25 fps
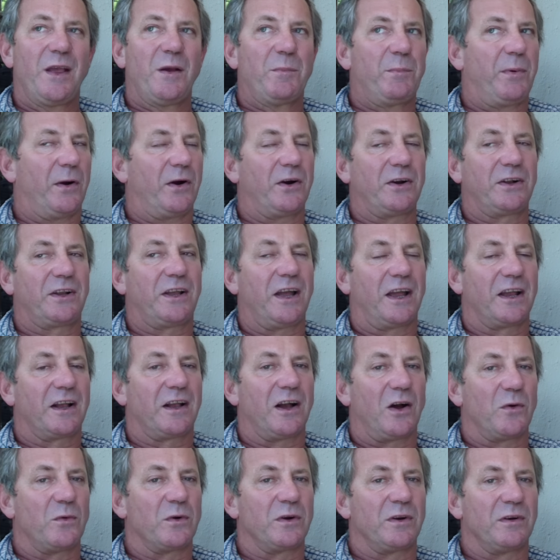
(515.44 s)
Pirate Cake
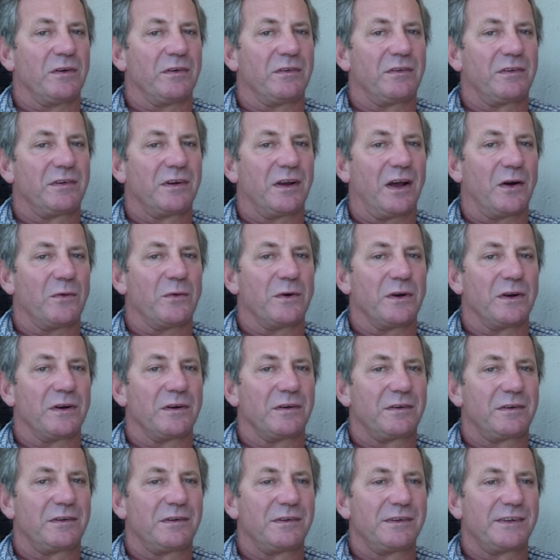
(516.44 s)
I wouldn't
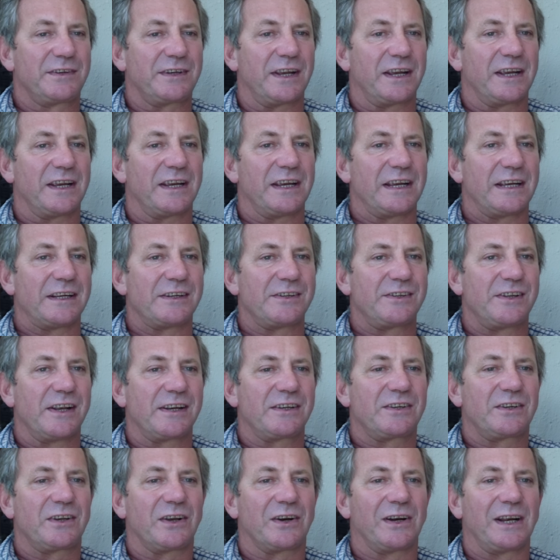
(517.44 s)
say is
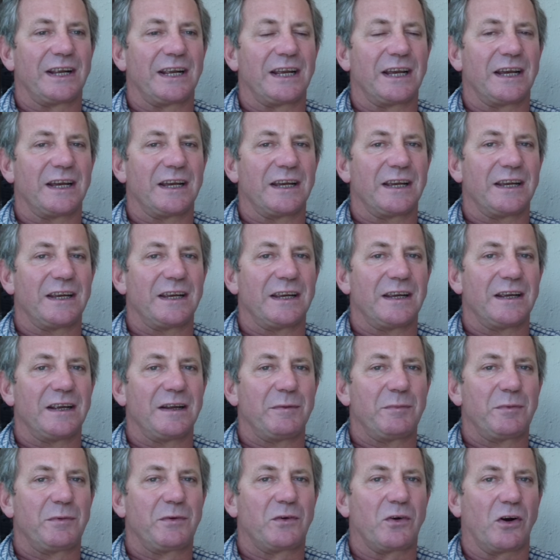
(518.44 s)
necessarily a
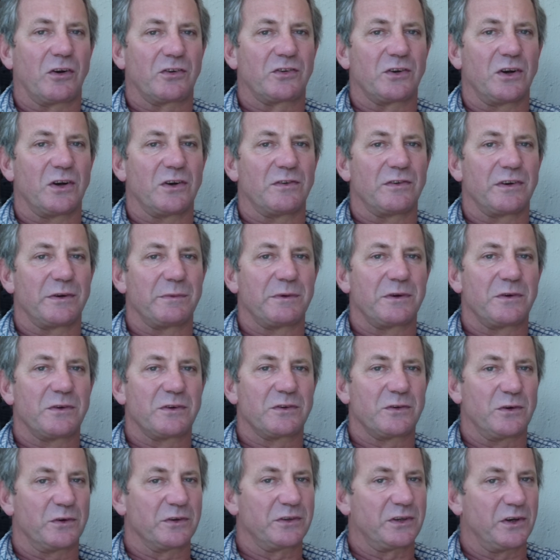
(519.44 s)
crossover,
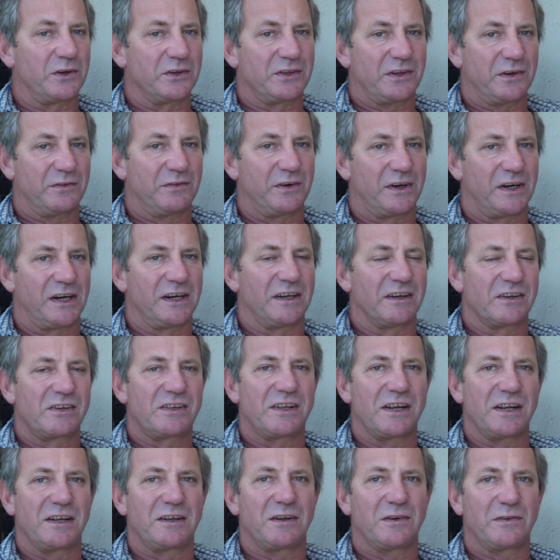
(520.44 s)
because also it's a very
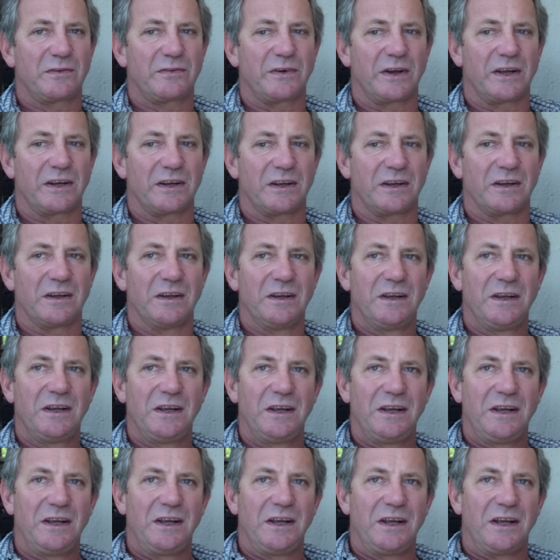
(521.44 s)
distinctive and a
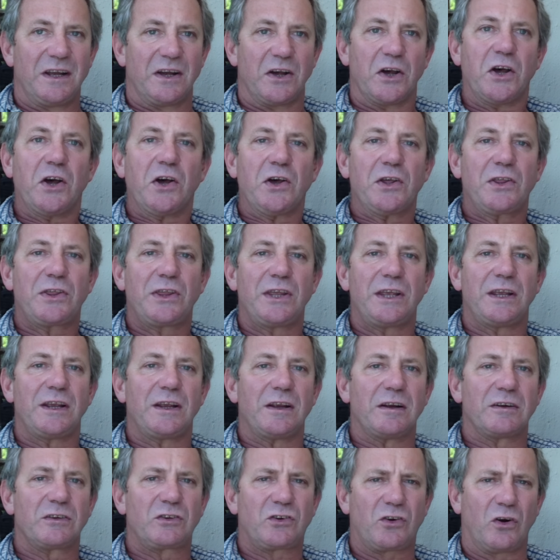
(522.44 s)
earthy,
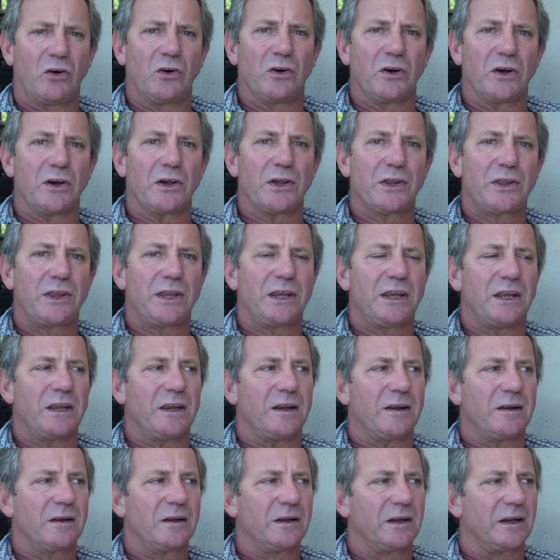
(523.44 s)
strong earthy
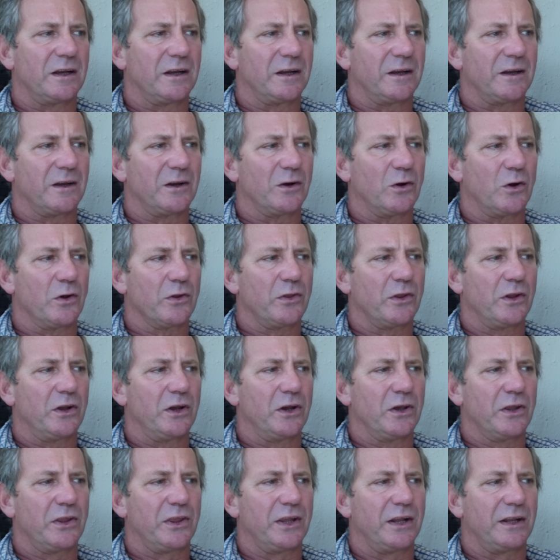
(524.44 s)
of
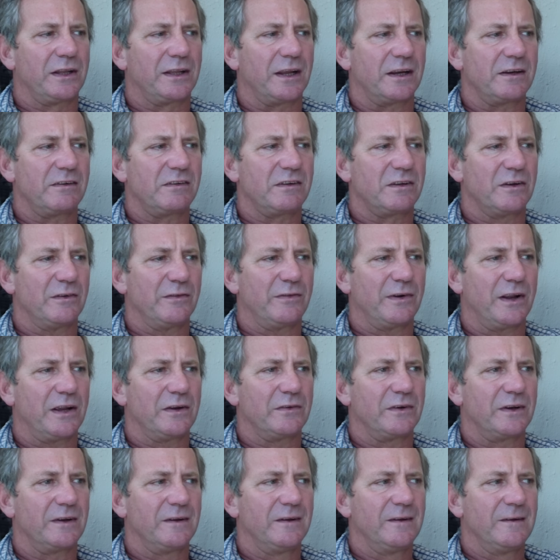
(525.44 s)
earthy taste and
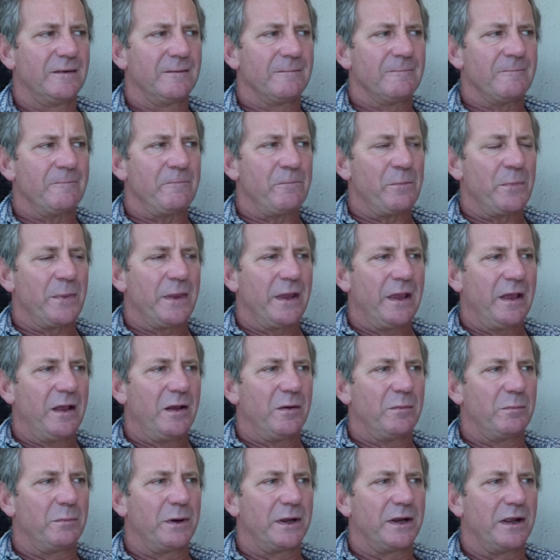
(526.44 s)
flavor.
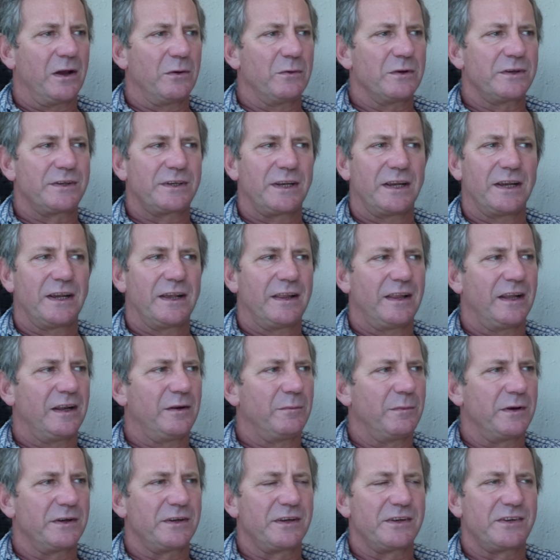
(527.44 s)
But I would say
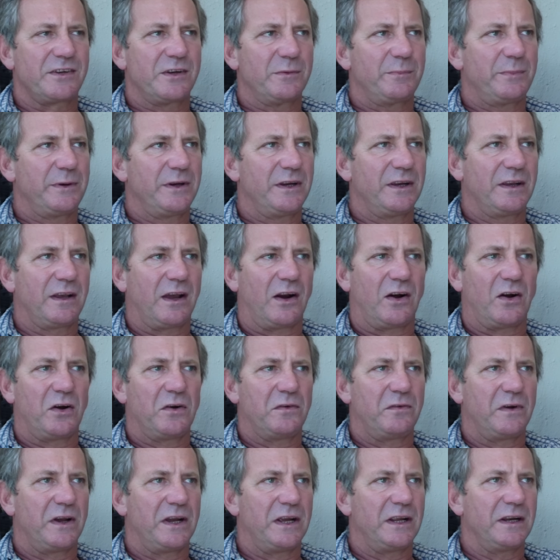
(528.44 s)
then Mississippi,
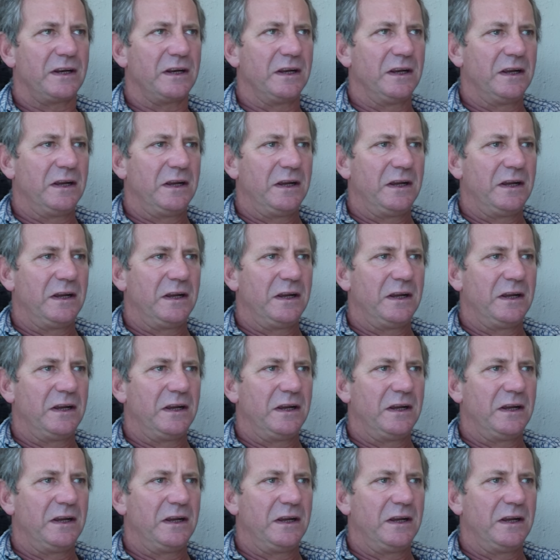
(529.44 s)
Caravan,